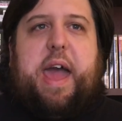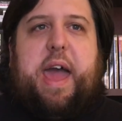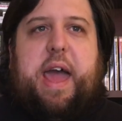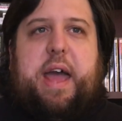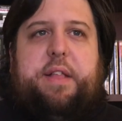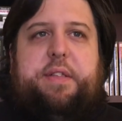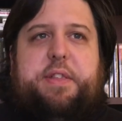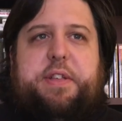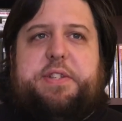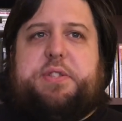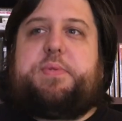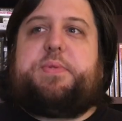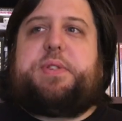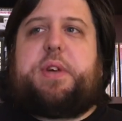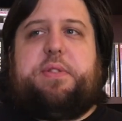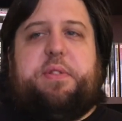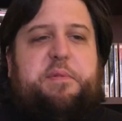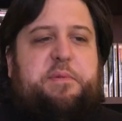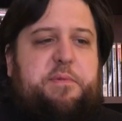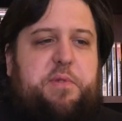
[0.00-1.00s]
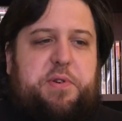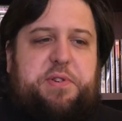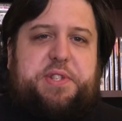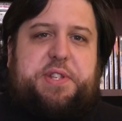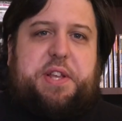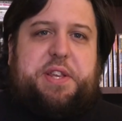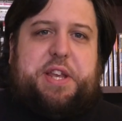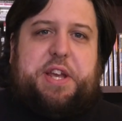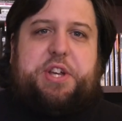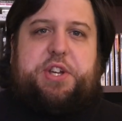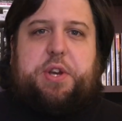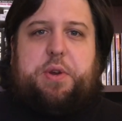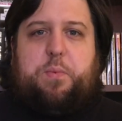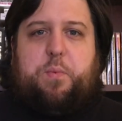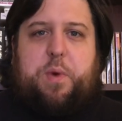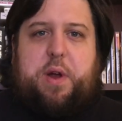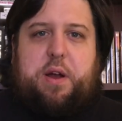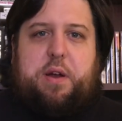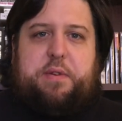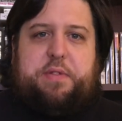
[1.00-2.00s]
And this was on the first
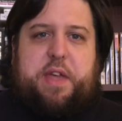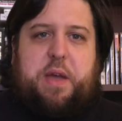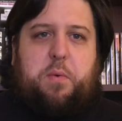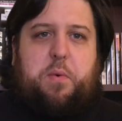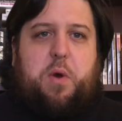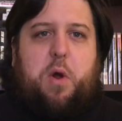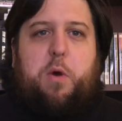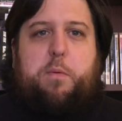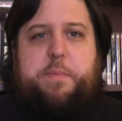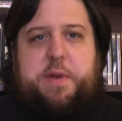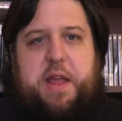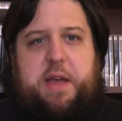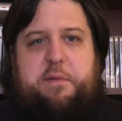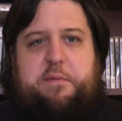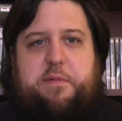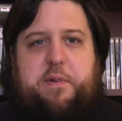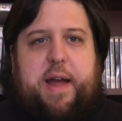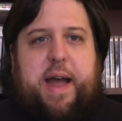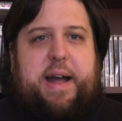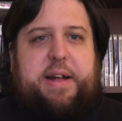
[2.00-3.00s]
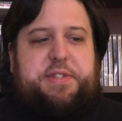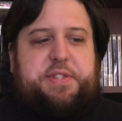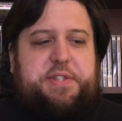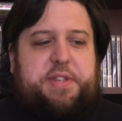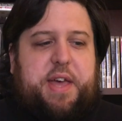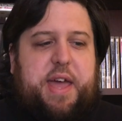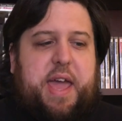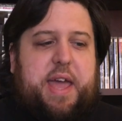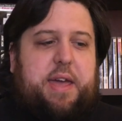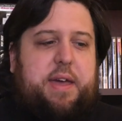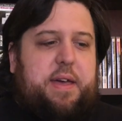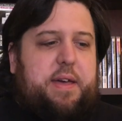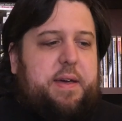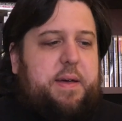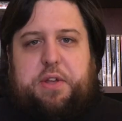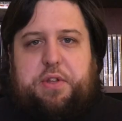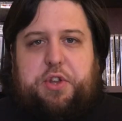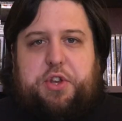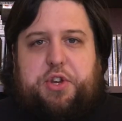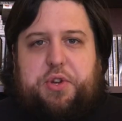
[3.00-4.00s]
edition where they were opening for acts like
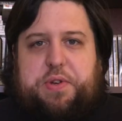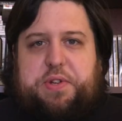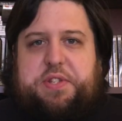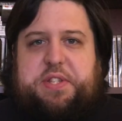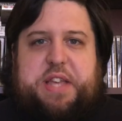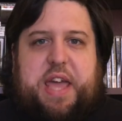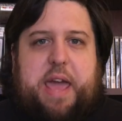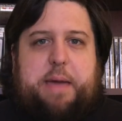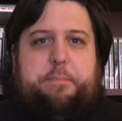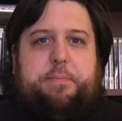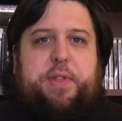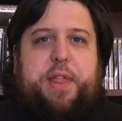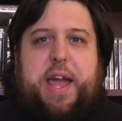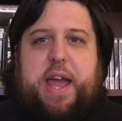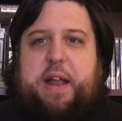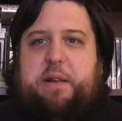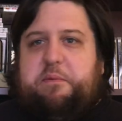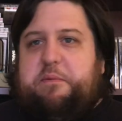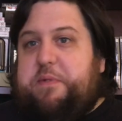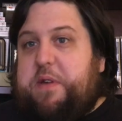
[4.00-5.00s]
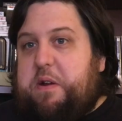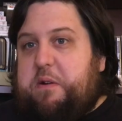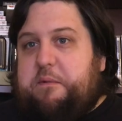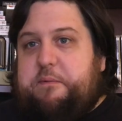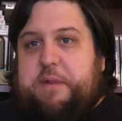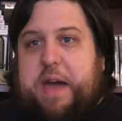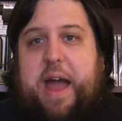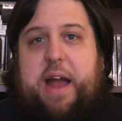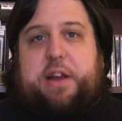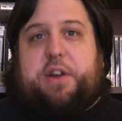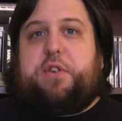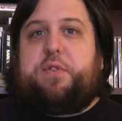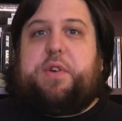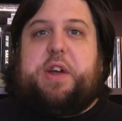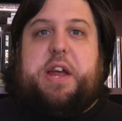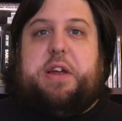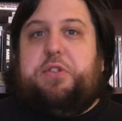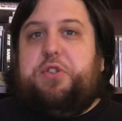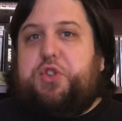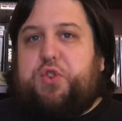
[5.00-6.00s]
Dillinger Escape Plan, Fear
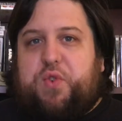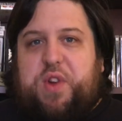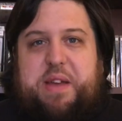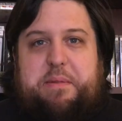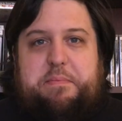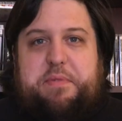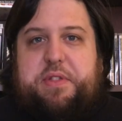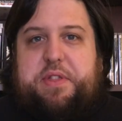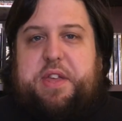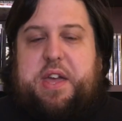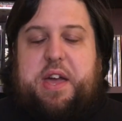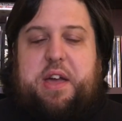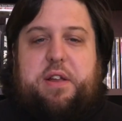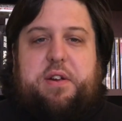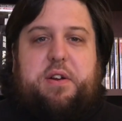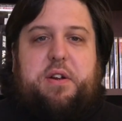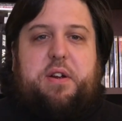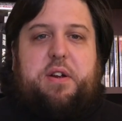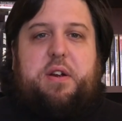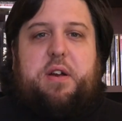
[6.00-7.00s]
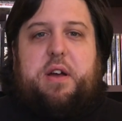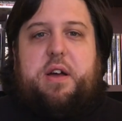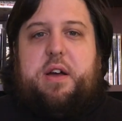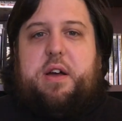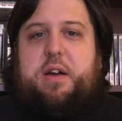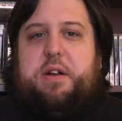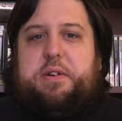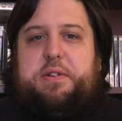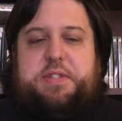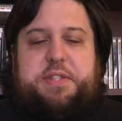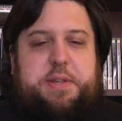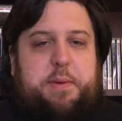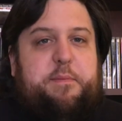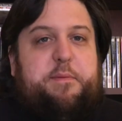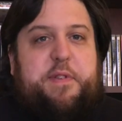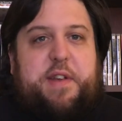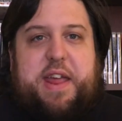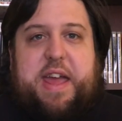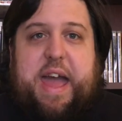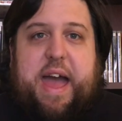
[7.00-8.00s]
Factory, Dream Theater,
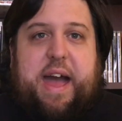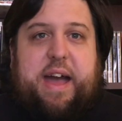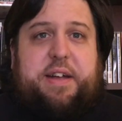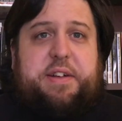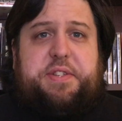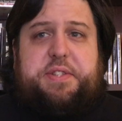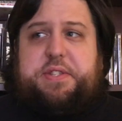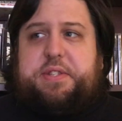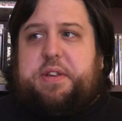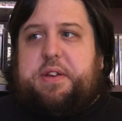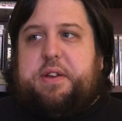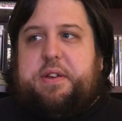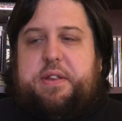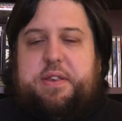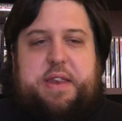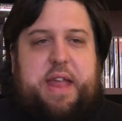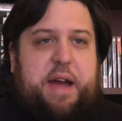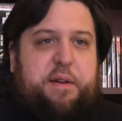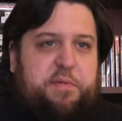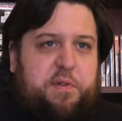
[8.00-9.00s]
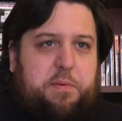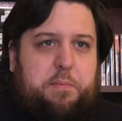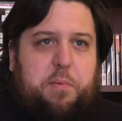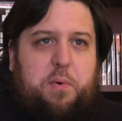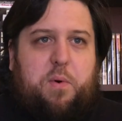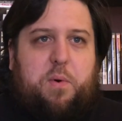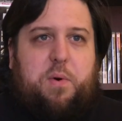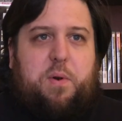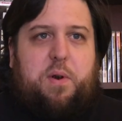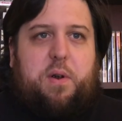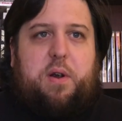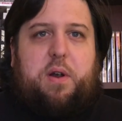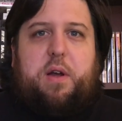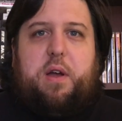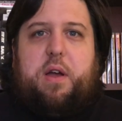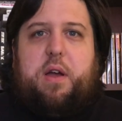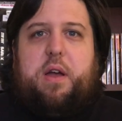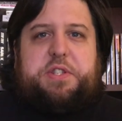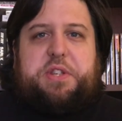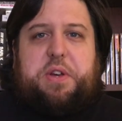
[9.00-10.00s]
Symphony X, Nevermore.
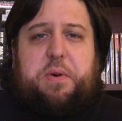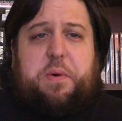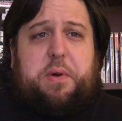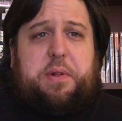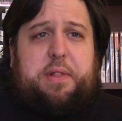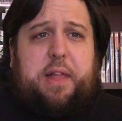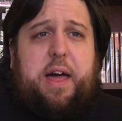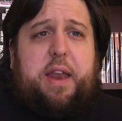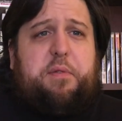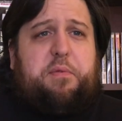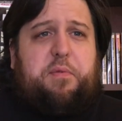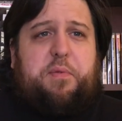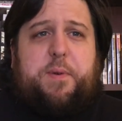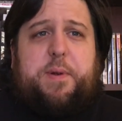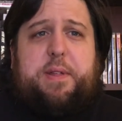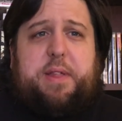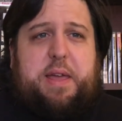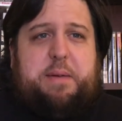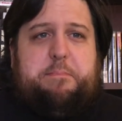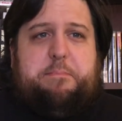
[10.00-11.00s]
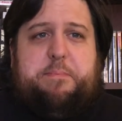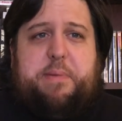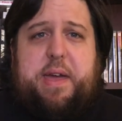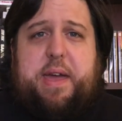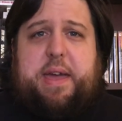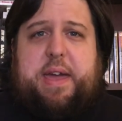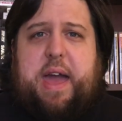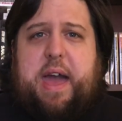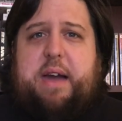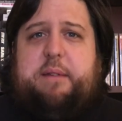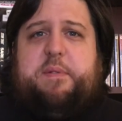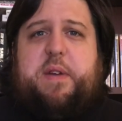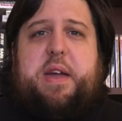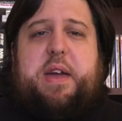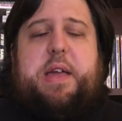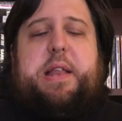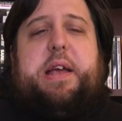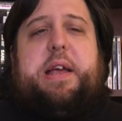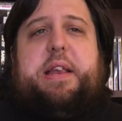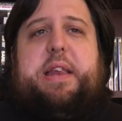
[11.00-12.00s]
So, a lot of really big, heavy
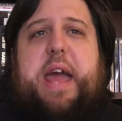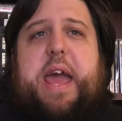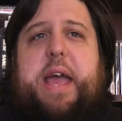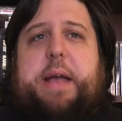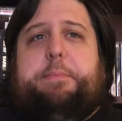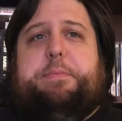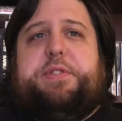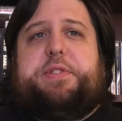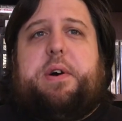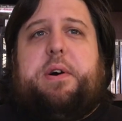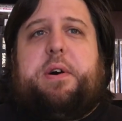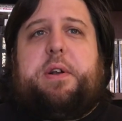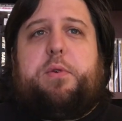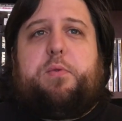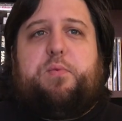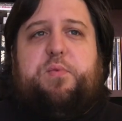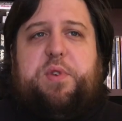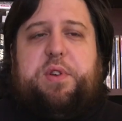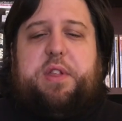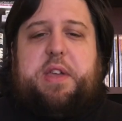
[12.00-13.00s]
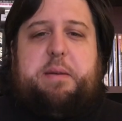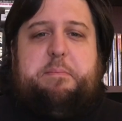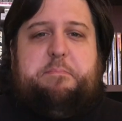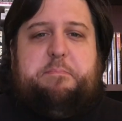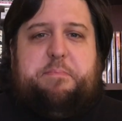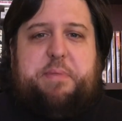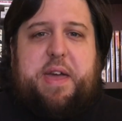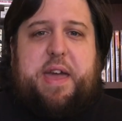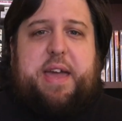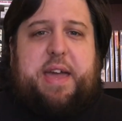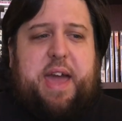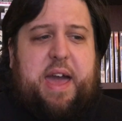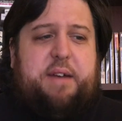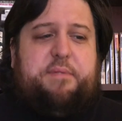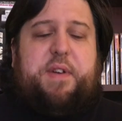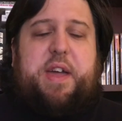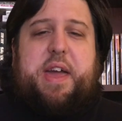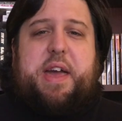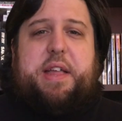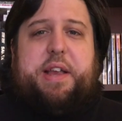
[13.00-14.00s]
hitting names on a really big,
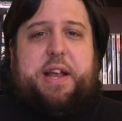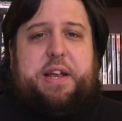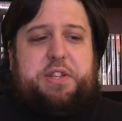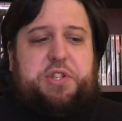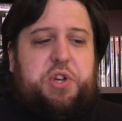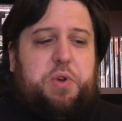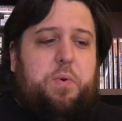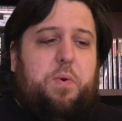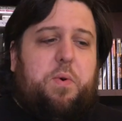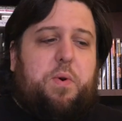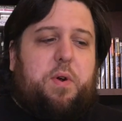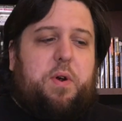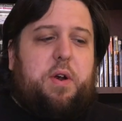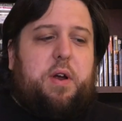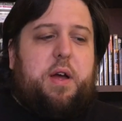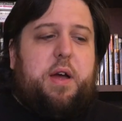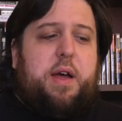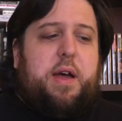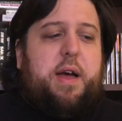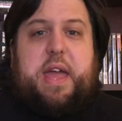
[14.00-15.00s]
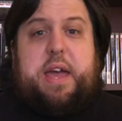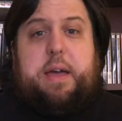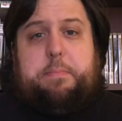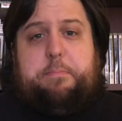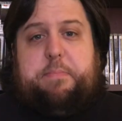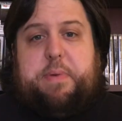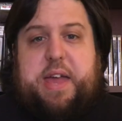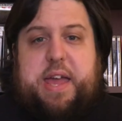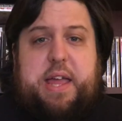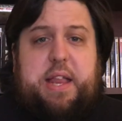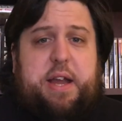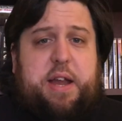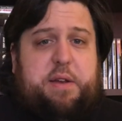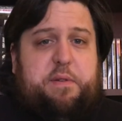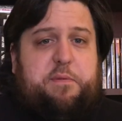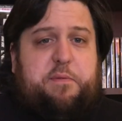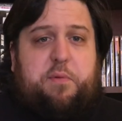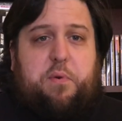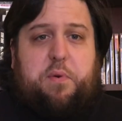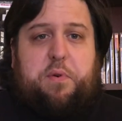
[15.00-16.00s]
heavy hitting tour. They
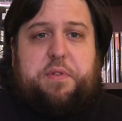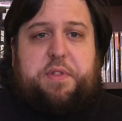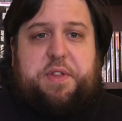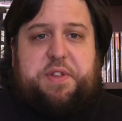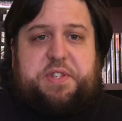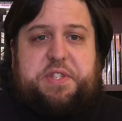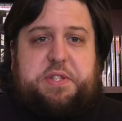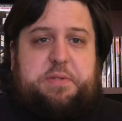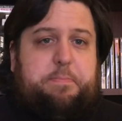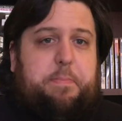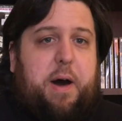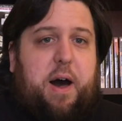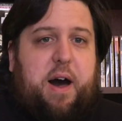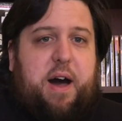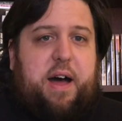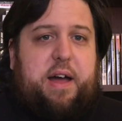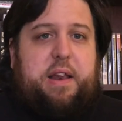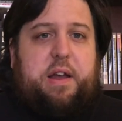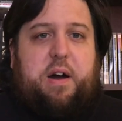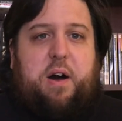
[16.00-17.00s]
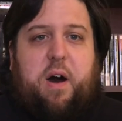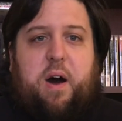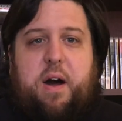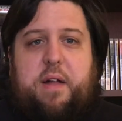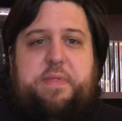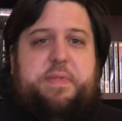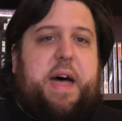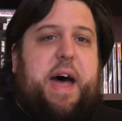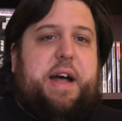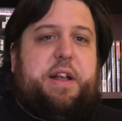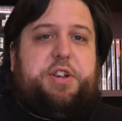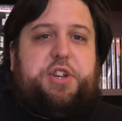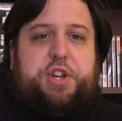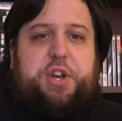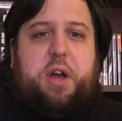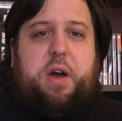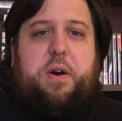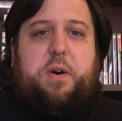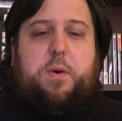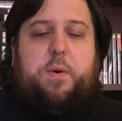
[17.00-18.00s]
competed for the spot on that
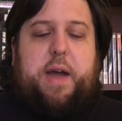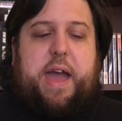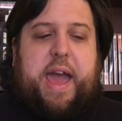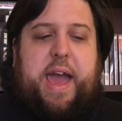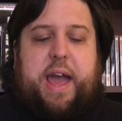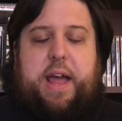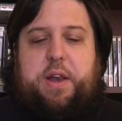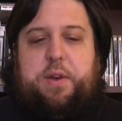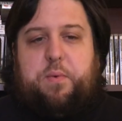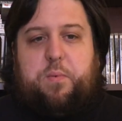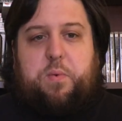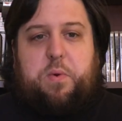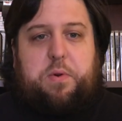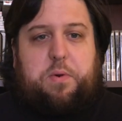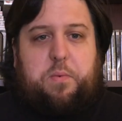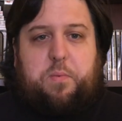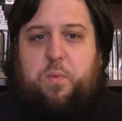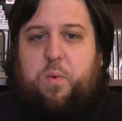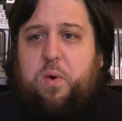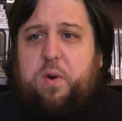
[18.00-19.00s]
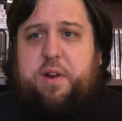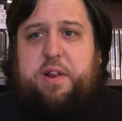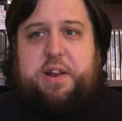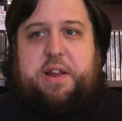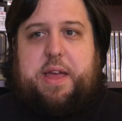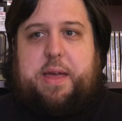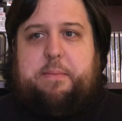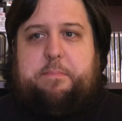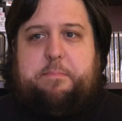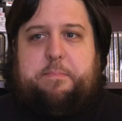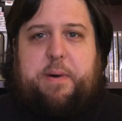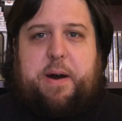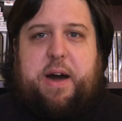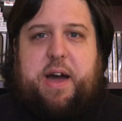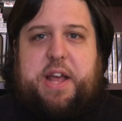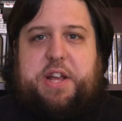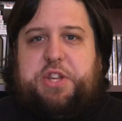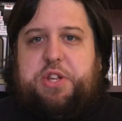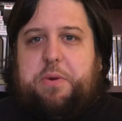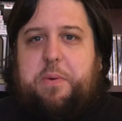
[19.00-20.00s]
show and were awarded it
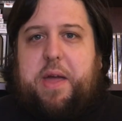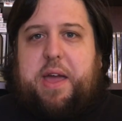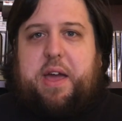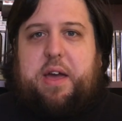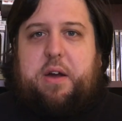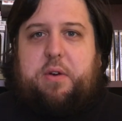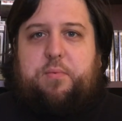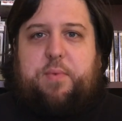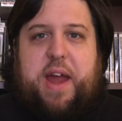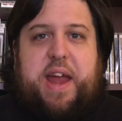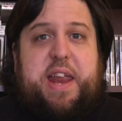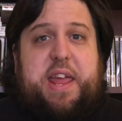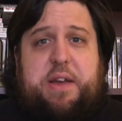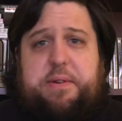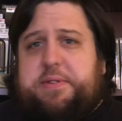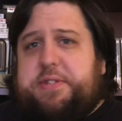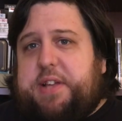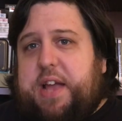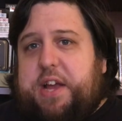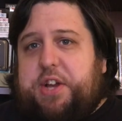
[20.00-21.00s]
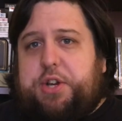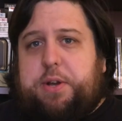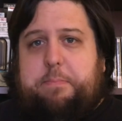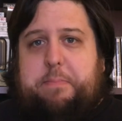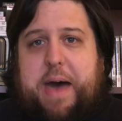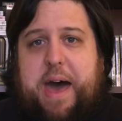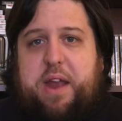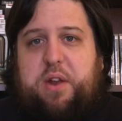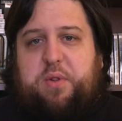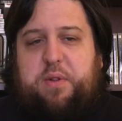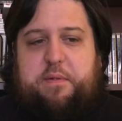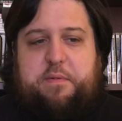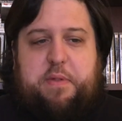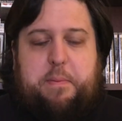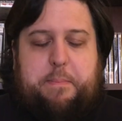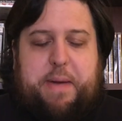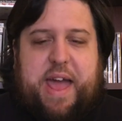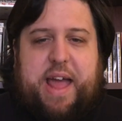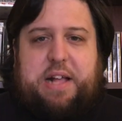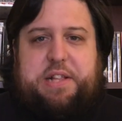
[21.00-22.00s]
by doing a radio station battle of
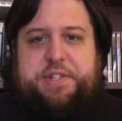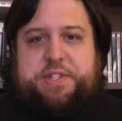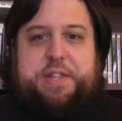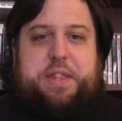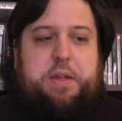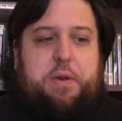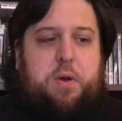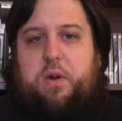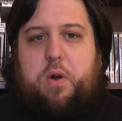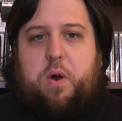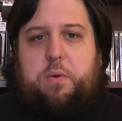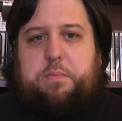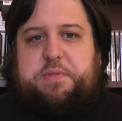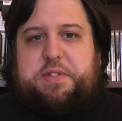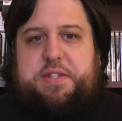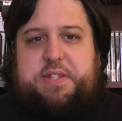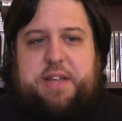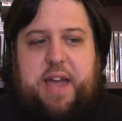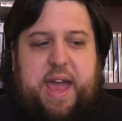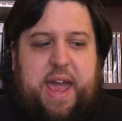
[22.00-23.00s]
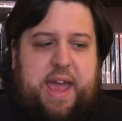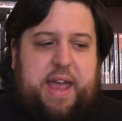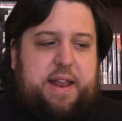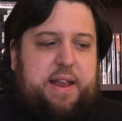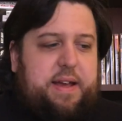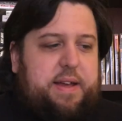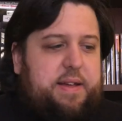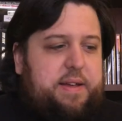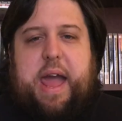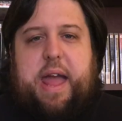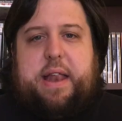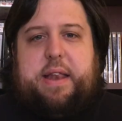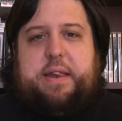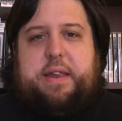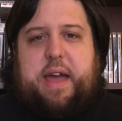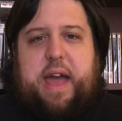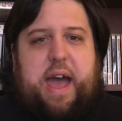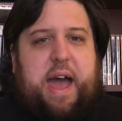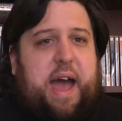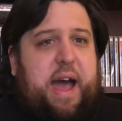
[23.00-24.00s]
the bands in their home state. And